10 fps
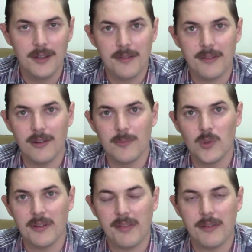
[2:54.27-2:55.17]
So
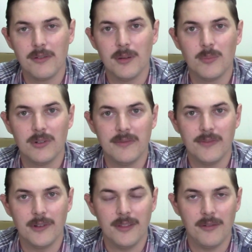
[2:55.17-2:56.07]
more suitable
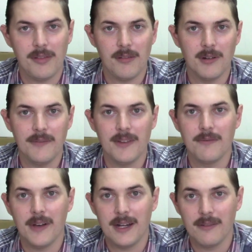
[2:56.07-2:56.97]
for those sort of
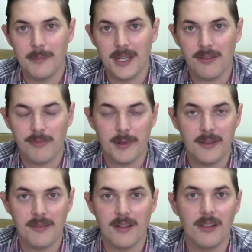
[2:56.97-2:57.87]
environments where
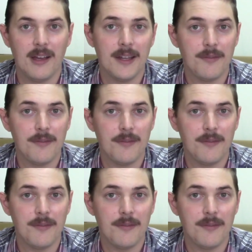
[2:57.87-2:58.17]
there's a lot